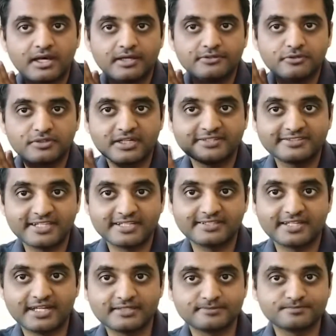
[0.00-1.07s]
you can say
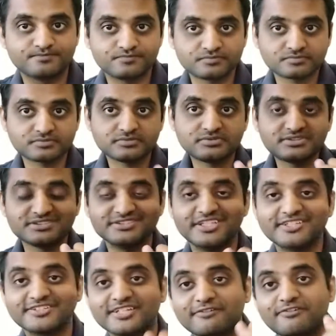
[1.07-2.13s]
that
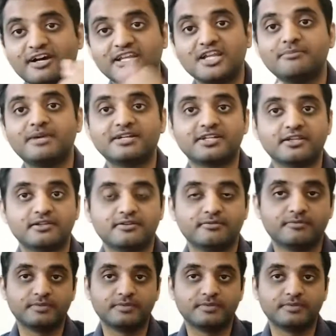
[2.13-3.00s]
this is the final battle,